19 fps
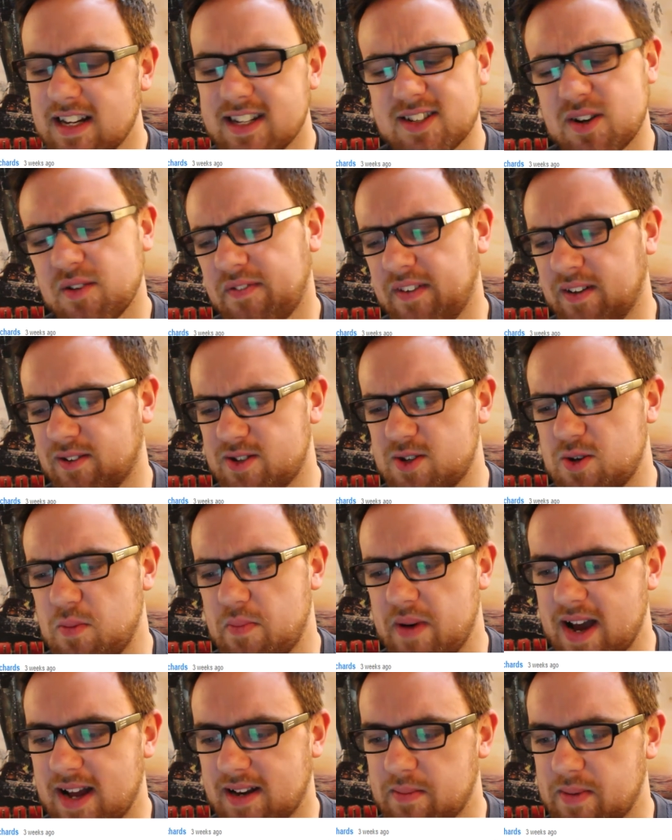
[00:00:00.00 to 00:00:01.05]
Don't feel too
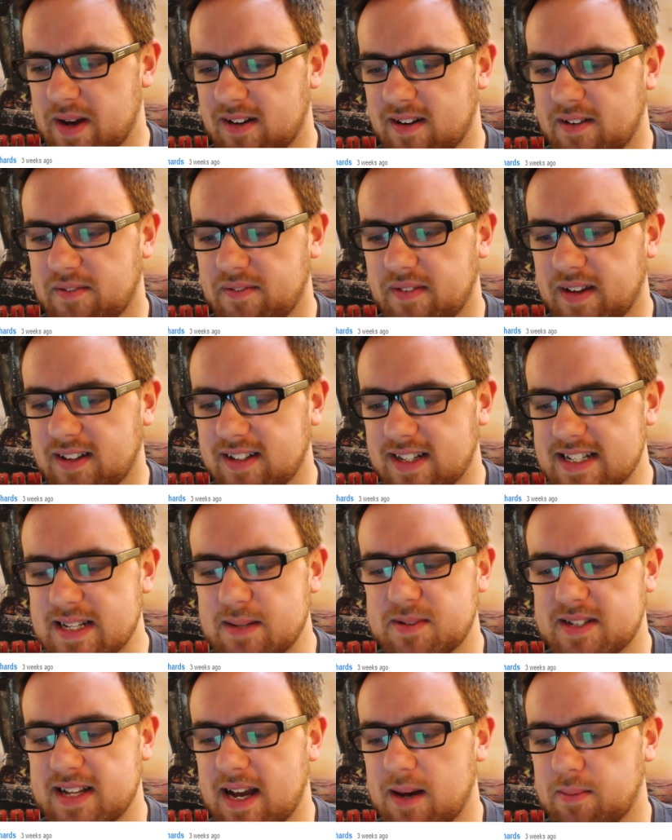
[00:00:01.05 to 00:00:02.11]
bad about it, Phil. It
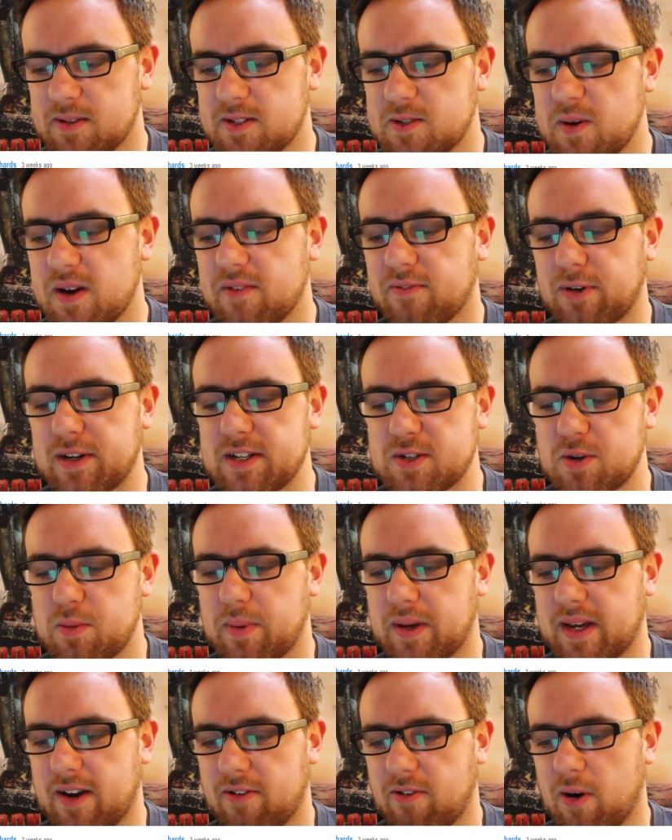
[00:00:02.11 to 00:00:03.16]
seems to happen to every
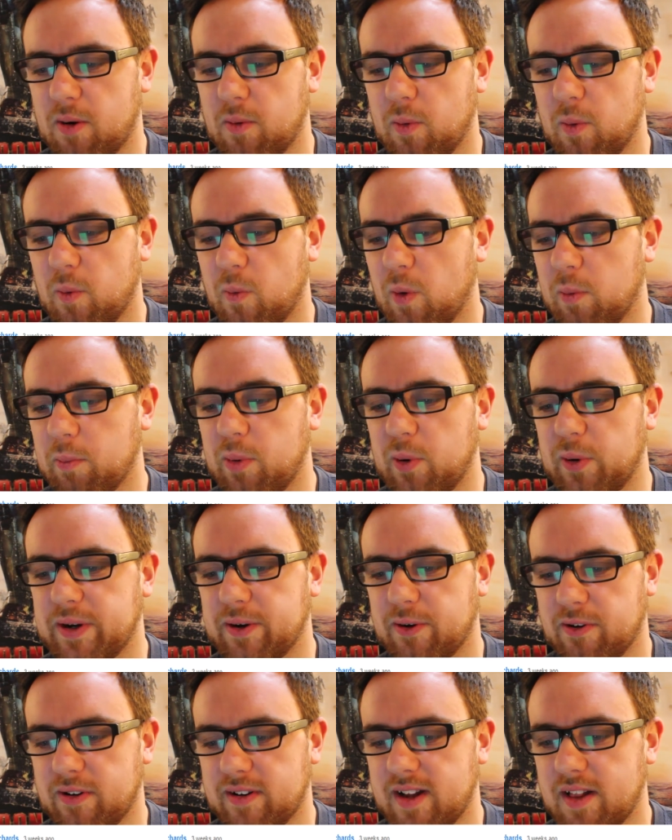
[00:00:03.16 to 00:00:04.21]
superhero at one point
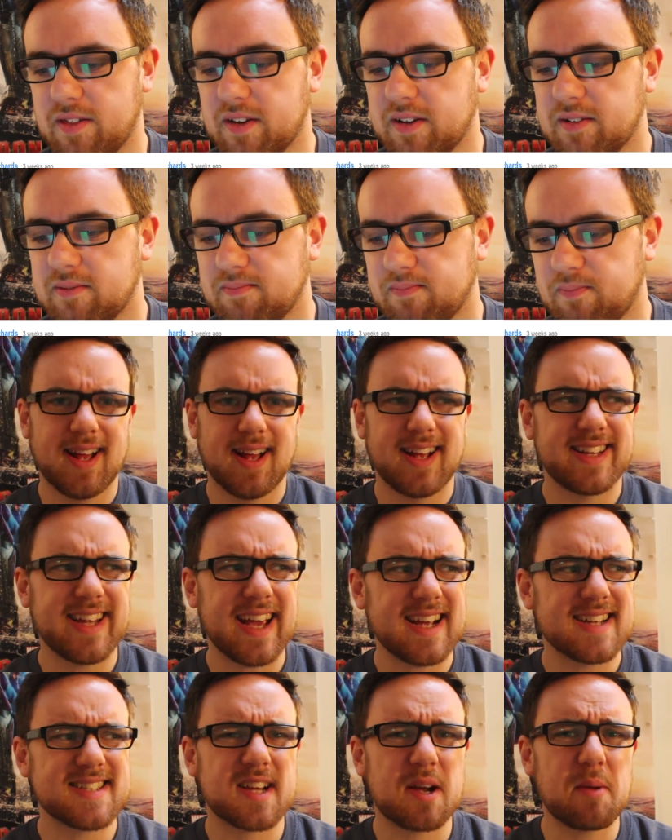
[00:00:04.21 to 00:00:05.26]
or another."
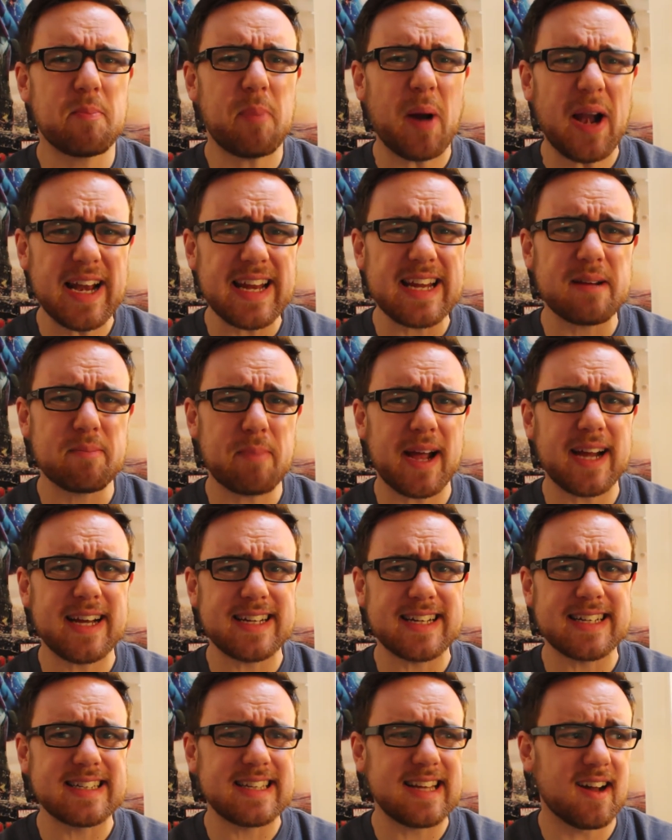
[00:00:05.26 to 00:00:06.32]
Yeah, it's a complete
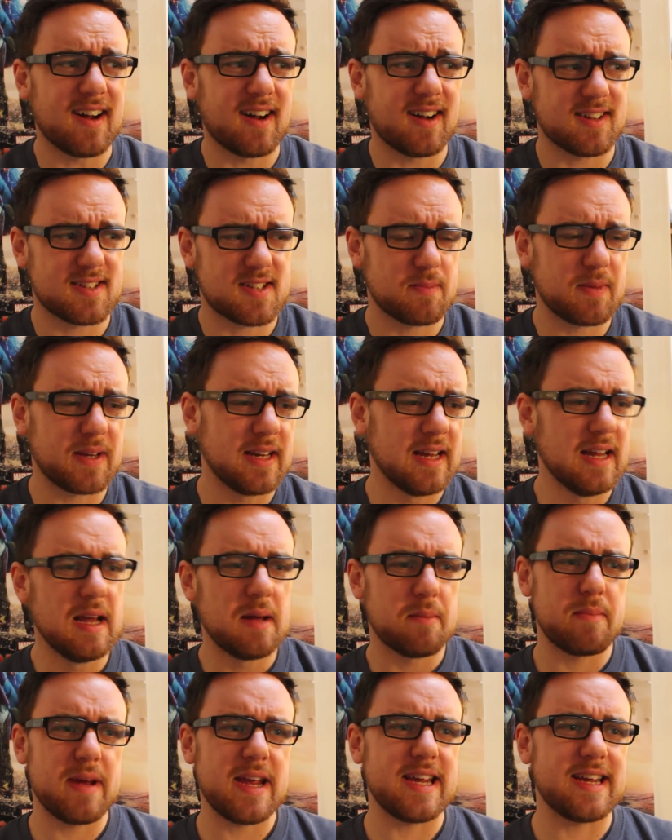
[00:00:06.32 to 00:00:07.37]
pain in the ass. I mean,
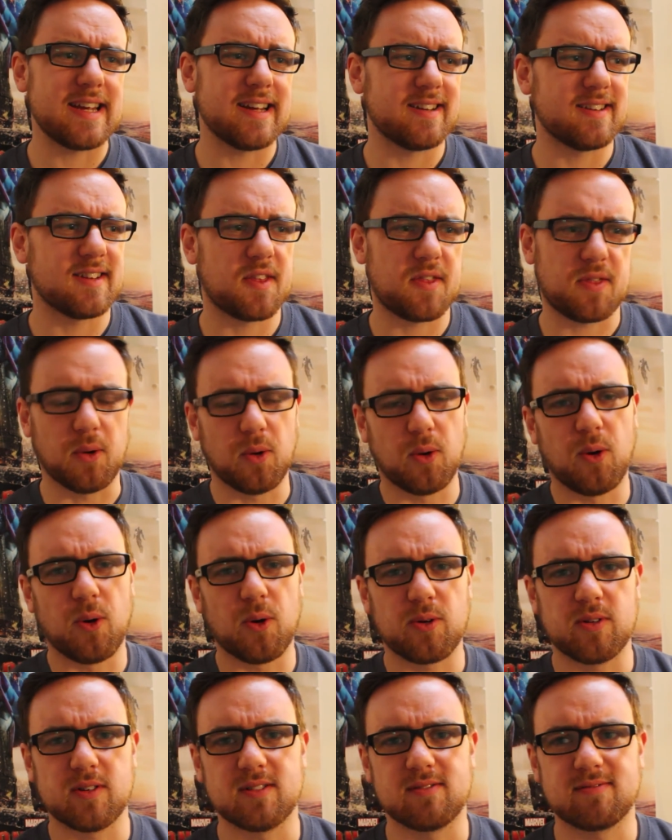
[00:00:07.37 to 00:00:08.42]
me and
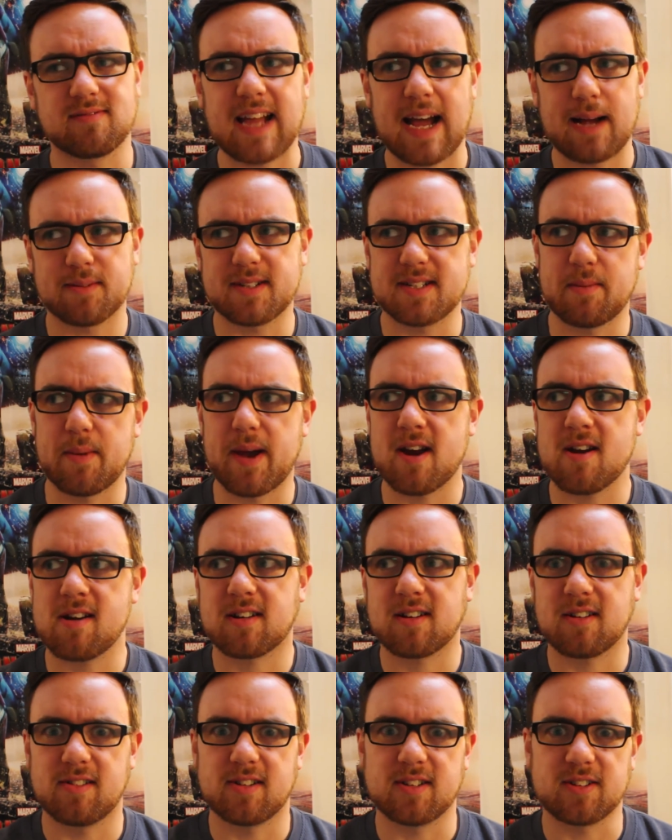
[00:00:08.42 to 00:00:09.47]
Thor and Captain
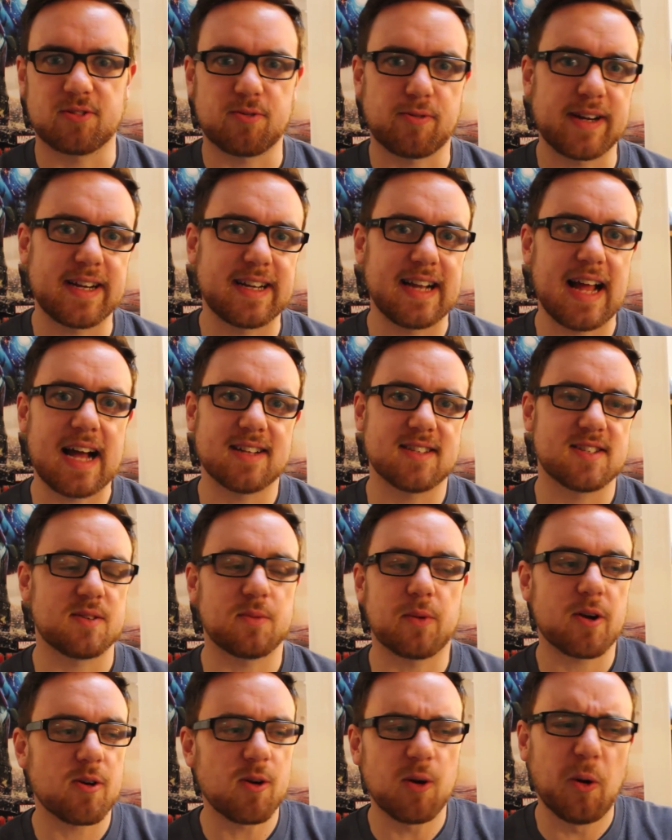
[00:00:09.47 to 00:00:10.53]
America and Green Lantern,
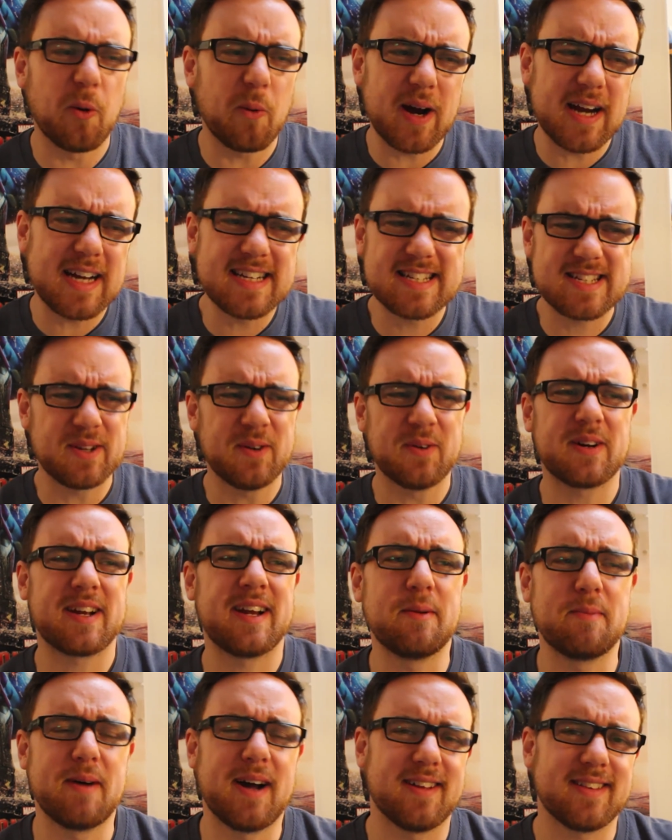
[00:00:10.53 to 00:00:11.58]
we're always
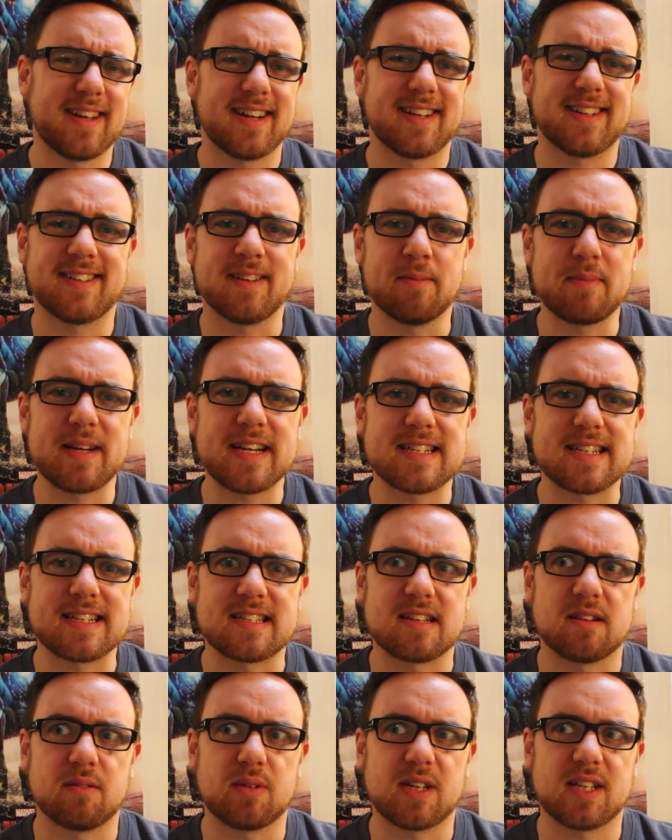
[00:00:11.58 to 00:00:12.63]
talking about that at the meetings
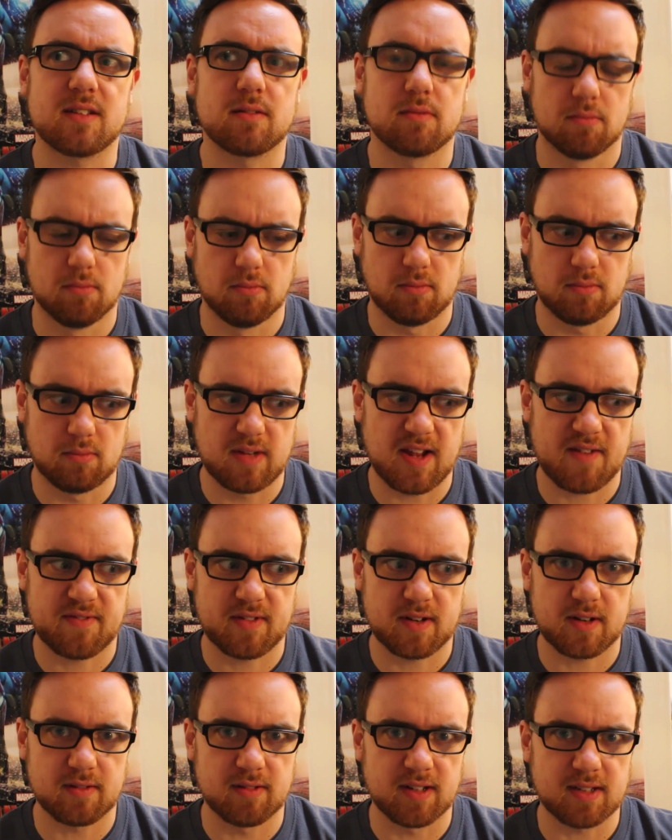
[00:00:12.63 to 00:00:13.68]
that we
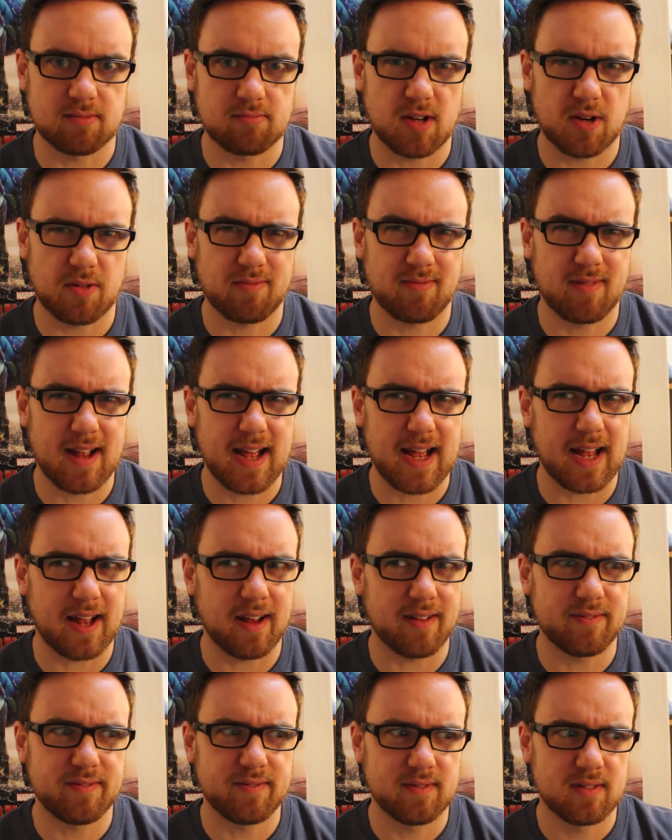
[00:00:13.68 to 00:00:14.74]
definitely don't
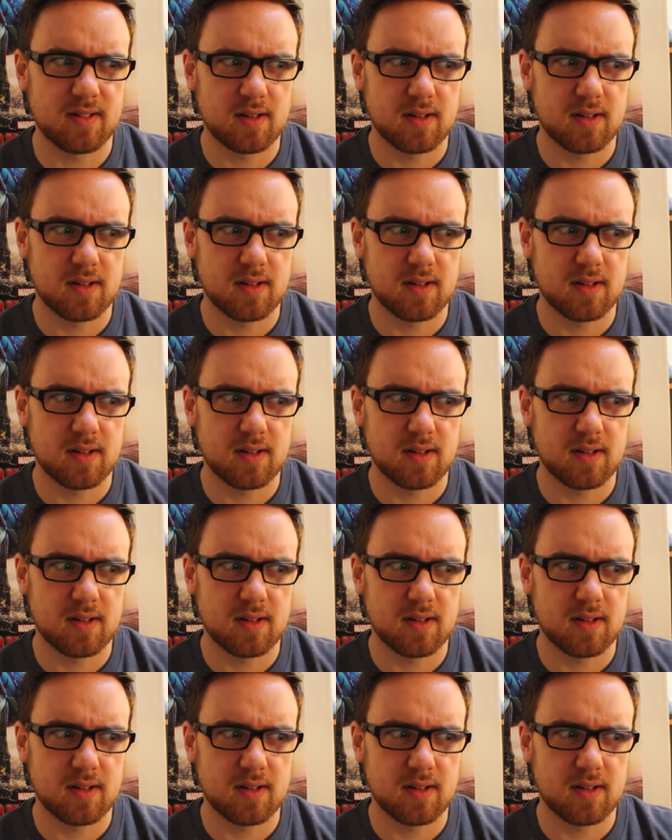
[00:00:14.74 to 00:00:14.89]
have.